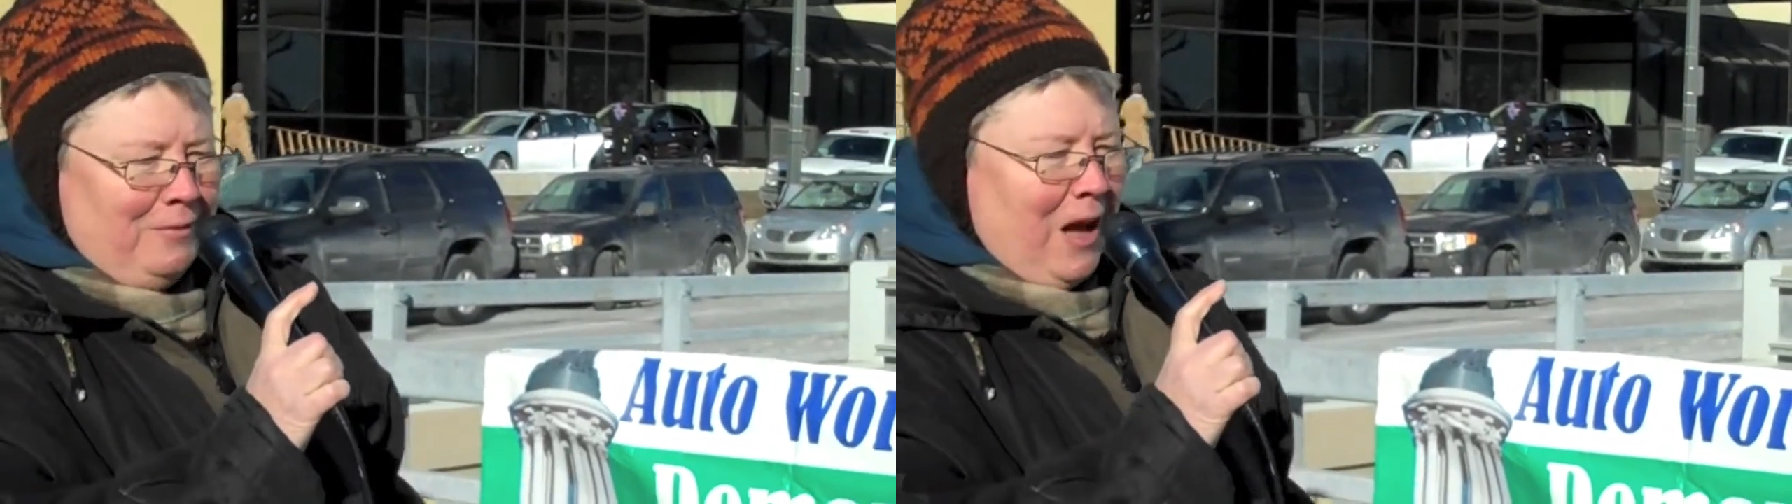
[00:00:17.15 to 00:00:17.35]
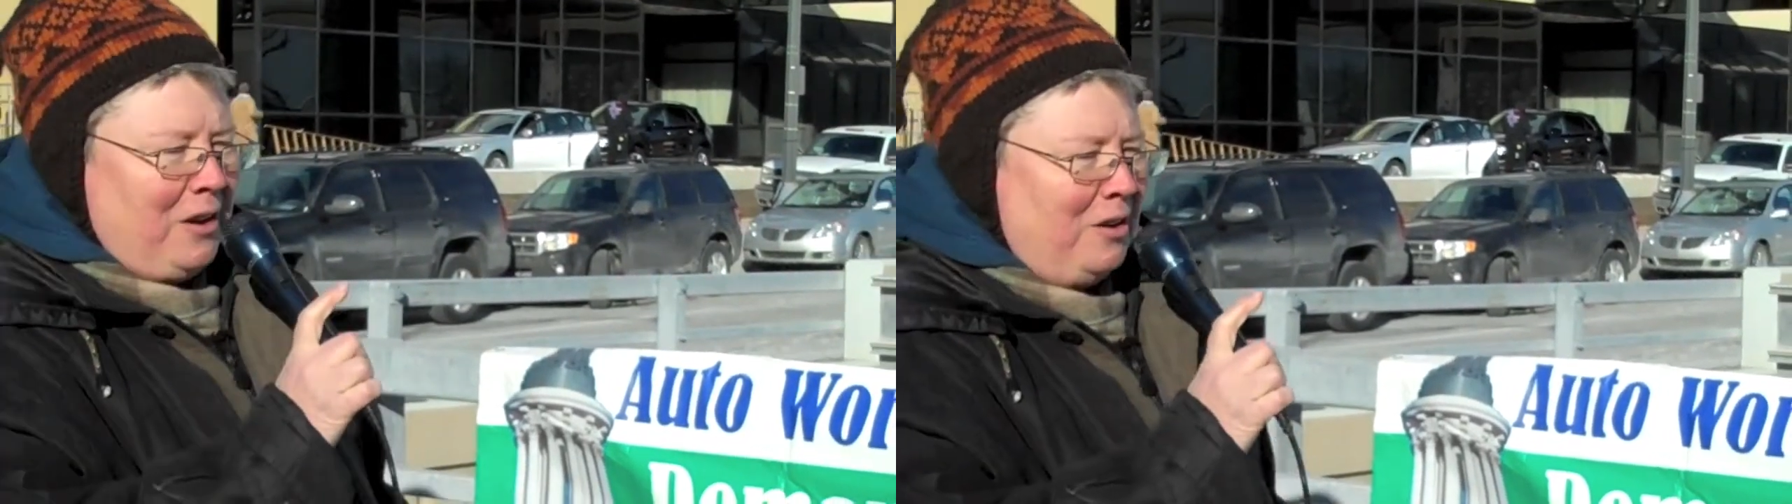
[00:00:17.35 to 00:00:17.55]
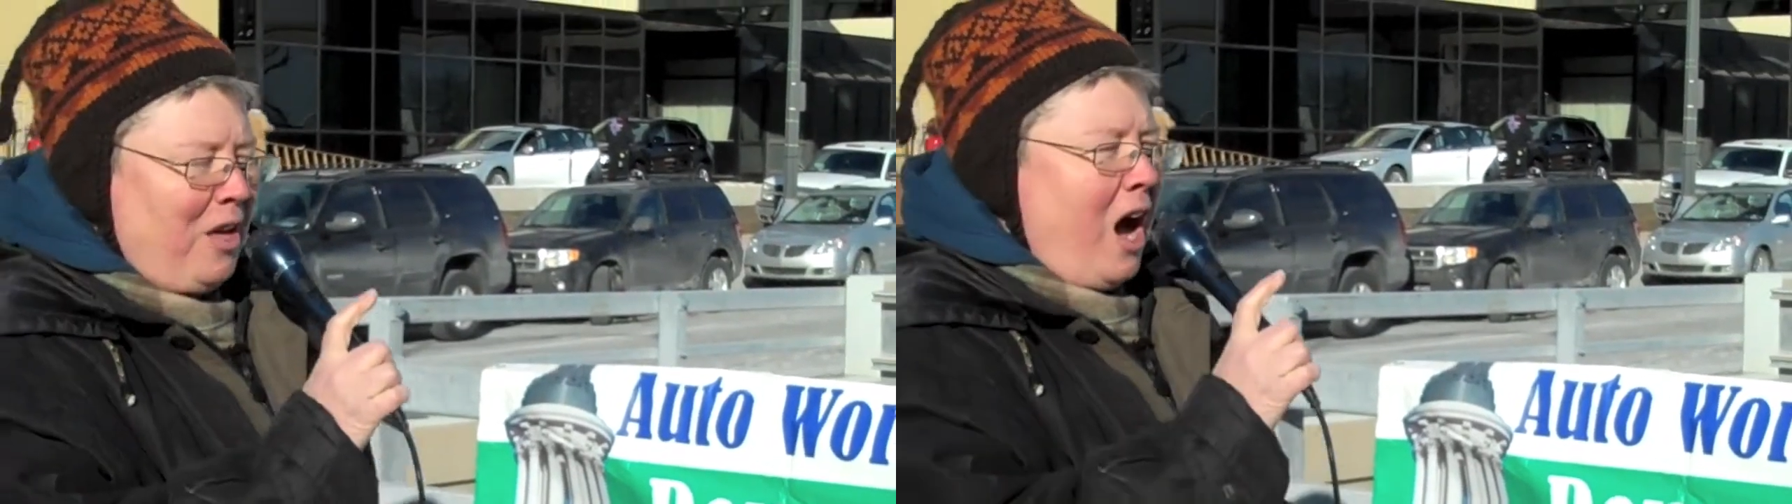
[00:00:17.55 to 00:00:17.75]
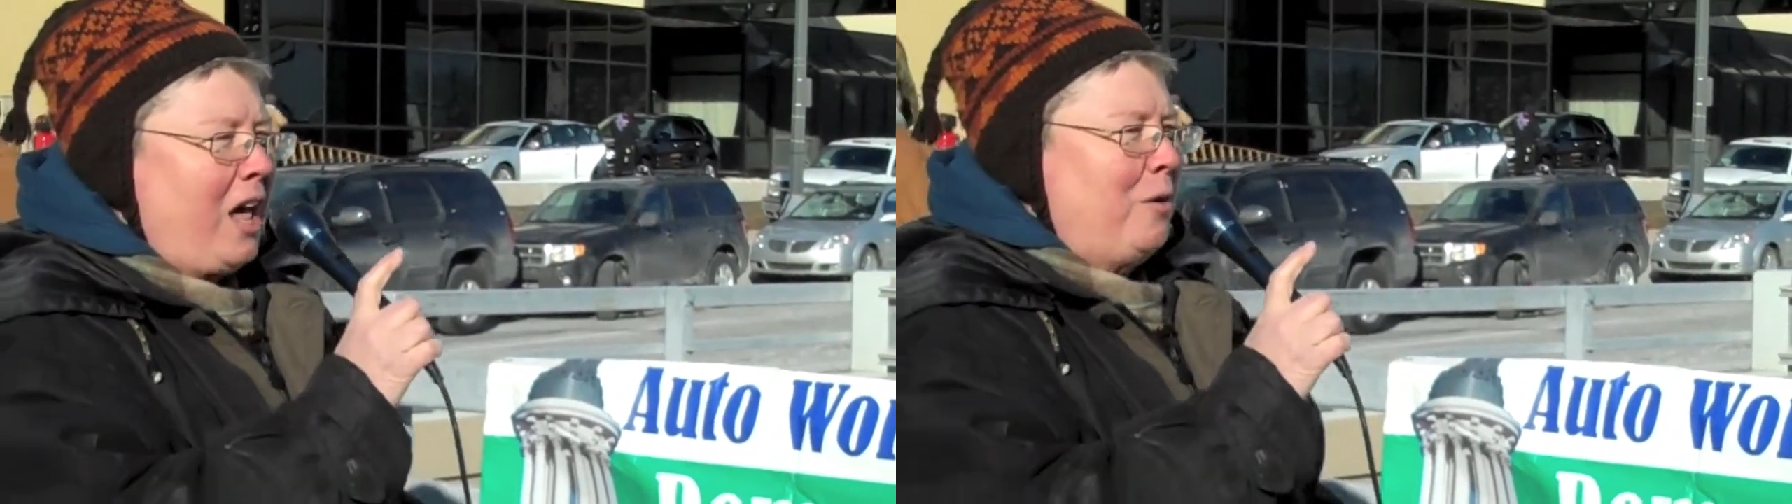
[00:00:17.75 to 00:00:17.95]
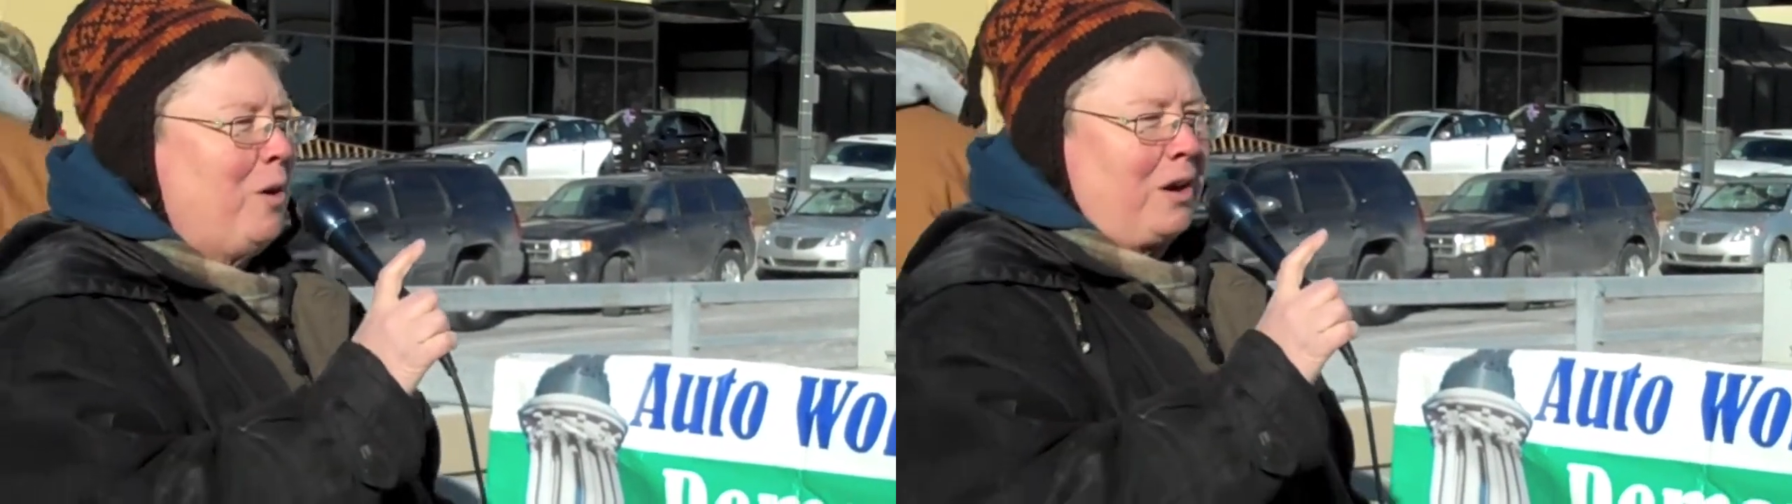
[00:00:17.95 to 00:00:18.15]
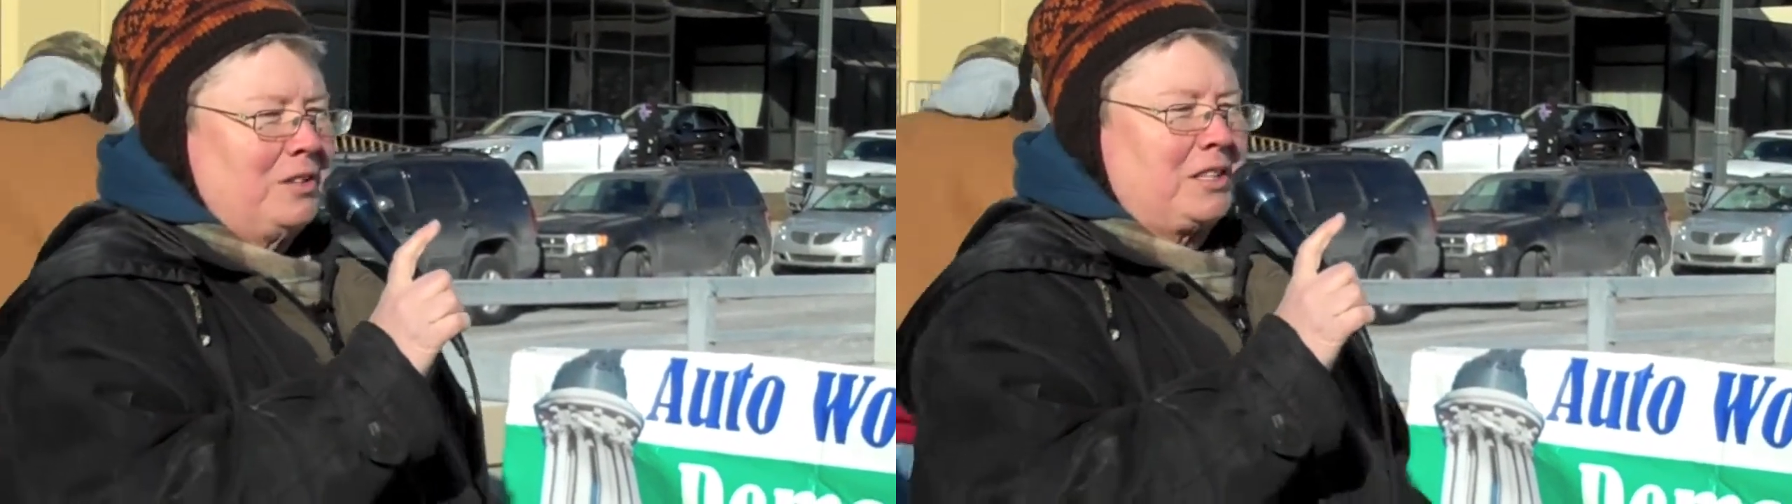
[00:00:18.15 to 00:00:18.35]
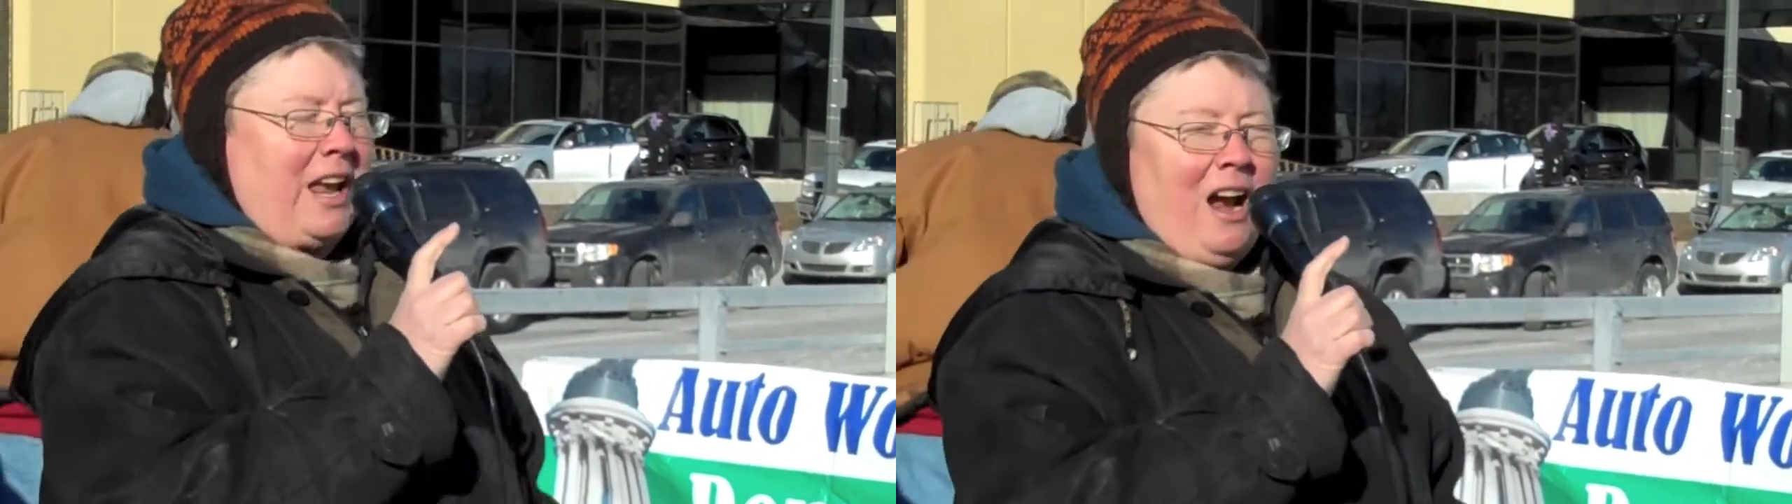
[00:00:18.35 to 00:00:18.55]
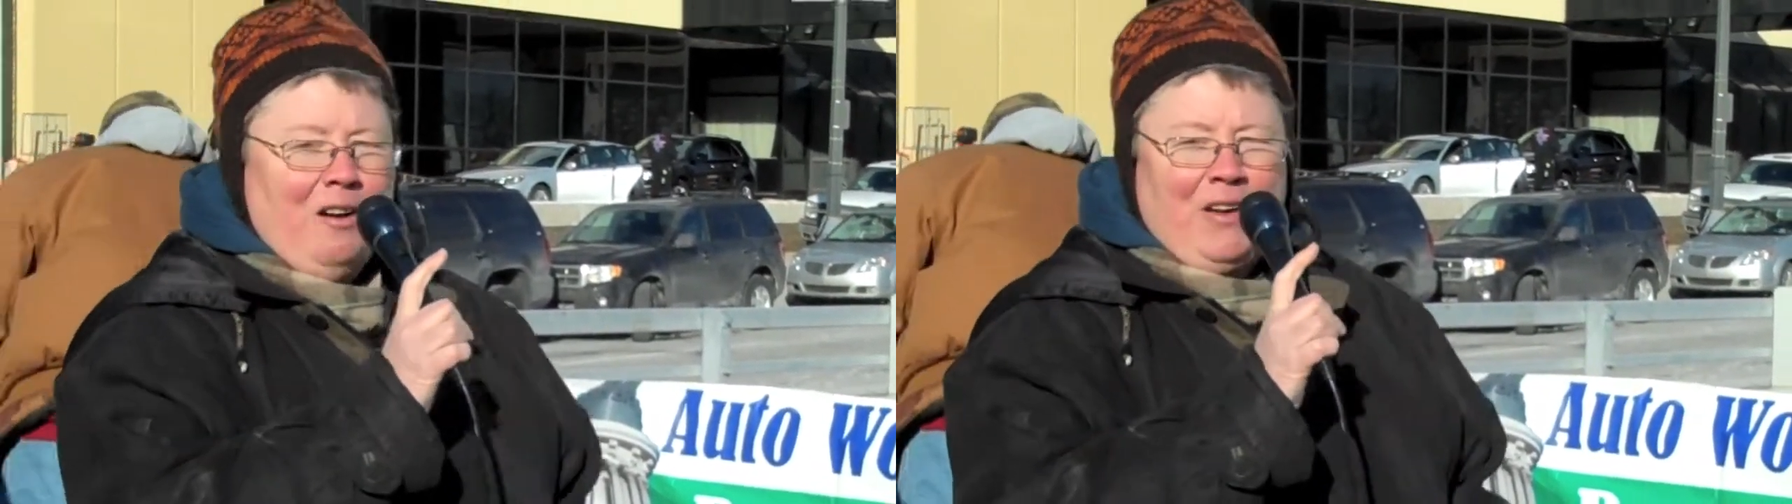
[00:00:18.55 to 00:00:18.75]
founder of the Auto Workers
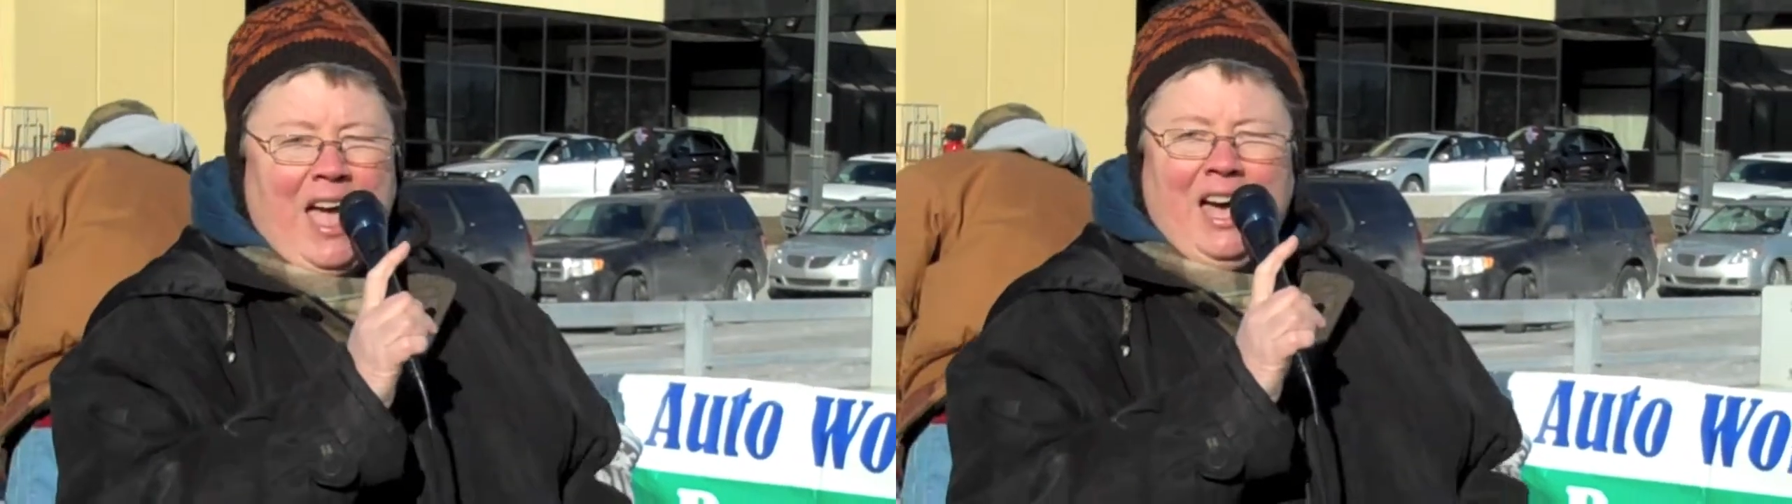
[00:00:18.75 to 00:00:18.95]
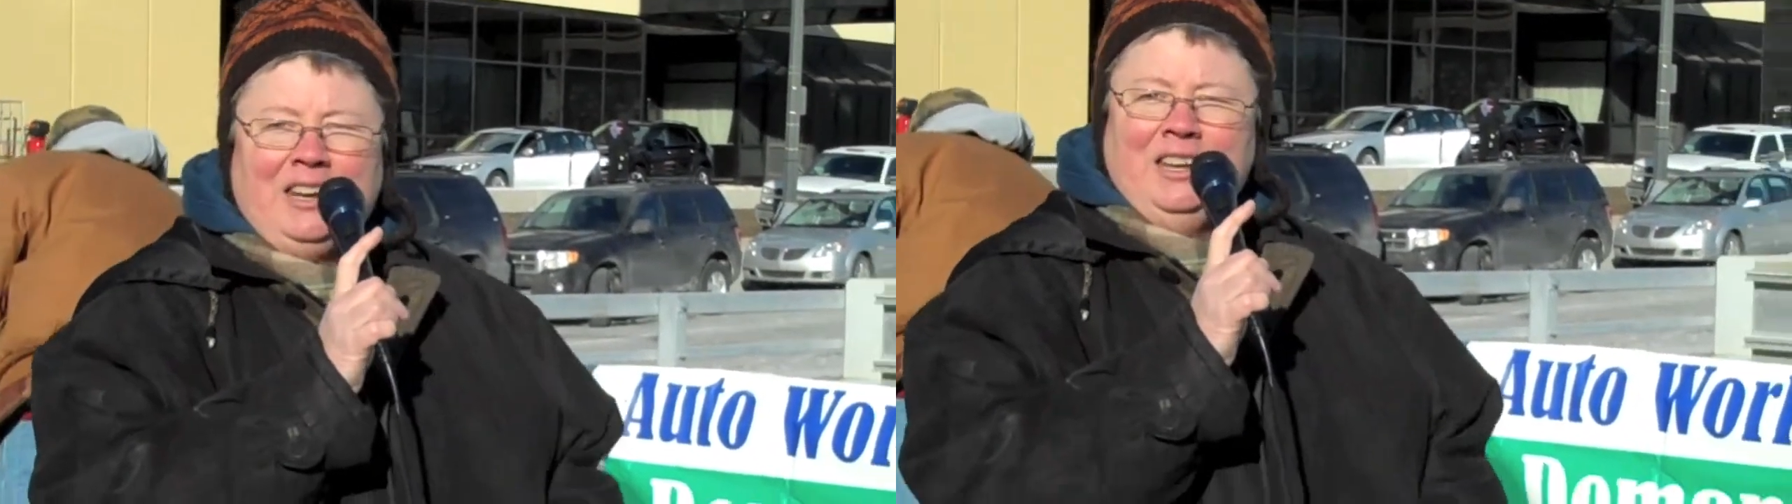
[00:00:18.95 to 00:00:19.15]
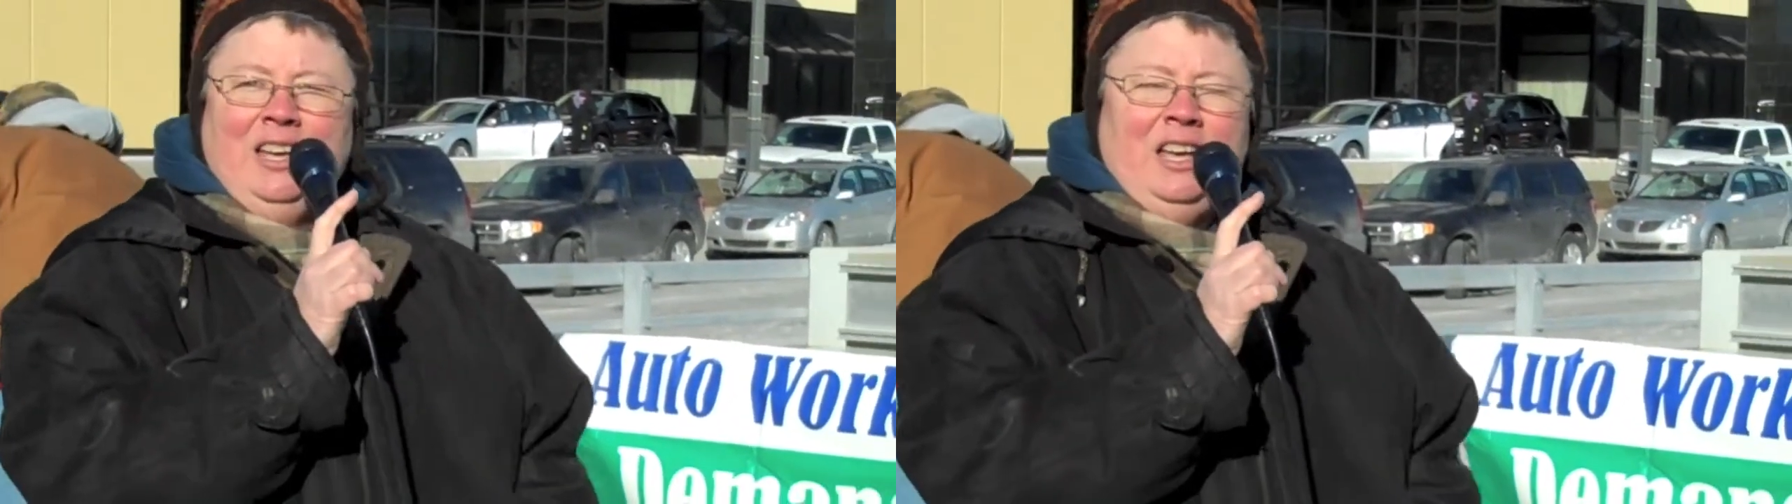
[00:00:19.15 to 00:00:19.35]
Caravan.